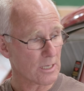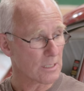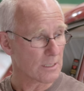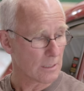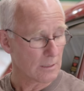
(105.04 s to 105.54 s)

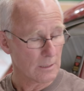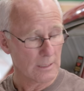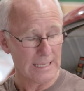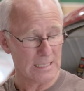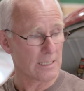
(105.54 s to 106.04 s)
just as it
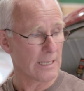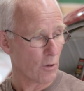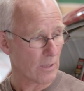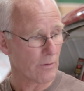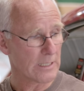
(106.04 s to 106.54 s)
is today,
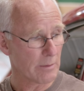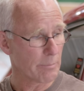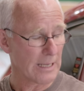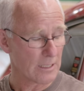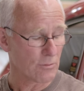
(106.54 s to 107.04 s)
although I did
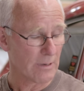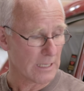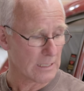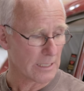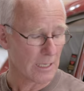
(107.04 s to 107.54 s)
paint it 20 years